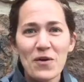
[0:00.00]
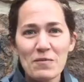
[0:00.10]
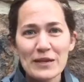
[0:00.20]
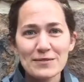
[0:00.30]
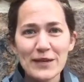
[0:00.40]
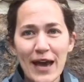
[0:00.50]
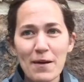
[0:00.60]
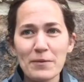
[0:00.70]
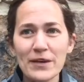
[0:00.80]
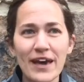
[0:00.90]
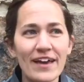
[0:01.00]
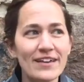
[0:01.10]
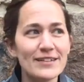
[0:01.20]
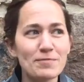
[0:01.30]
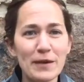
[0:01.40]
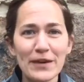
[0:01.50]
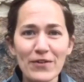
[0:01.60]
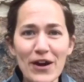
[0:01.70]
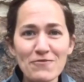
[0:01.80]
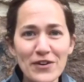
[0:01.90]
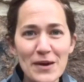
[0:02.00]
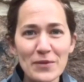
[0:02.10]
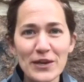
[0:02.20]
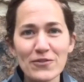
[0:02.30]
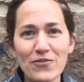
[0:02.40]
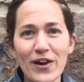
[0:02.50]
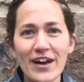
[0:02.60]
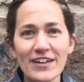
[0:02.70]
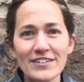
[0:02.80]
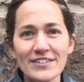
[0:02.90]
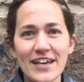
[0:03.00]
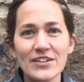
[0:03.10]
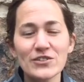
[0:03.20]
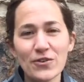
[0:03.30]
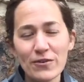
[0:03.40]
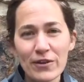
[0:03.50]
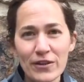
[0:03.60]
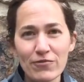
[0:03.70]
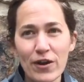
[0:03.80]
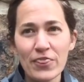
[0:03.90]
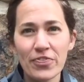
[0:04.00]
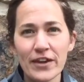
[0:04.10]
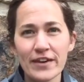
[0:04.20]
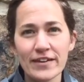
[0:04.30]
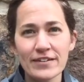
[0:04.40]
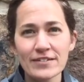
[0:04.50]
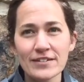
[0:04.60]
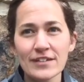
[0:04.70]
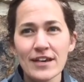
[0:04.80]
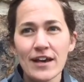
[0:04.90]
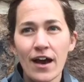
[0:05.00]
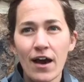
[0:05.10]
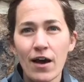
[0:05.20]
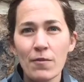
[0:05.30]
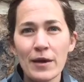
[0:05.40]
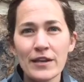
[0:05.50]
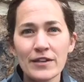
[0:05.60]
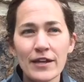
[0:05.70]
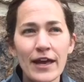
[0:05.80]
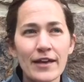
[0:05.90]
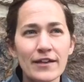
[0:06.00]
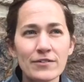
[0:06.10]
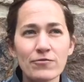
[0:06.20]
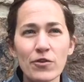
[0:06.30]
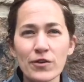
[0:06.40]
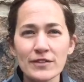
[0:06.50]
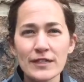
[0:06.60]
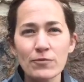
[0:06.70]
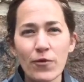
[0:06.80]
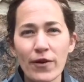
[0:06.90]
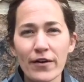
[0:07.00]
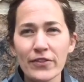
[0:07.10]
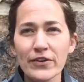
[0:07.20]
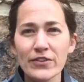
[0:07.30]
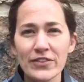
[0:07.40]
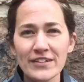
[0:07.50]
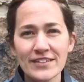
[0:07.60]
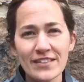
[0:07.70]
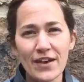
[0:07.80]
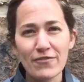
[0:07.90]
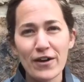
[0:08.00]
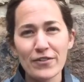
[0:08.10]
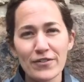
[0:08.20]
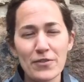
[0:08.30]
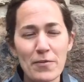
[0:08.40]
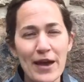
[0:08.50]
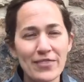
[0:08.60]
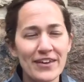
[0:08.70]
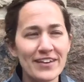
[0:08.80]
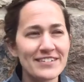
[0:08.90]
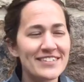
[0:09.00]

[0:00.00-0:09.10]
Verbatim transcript: What makes me happy is being around family and friends and doing really fun things um, and, and focusing more on the good things in life rather than the bad things.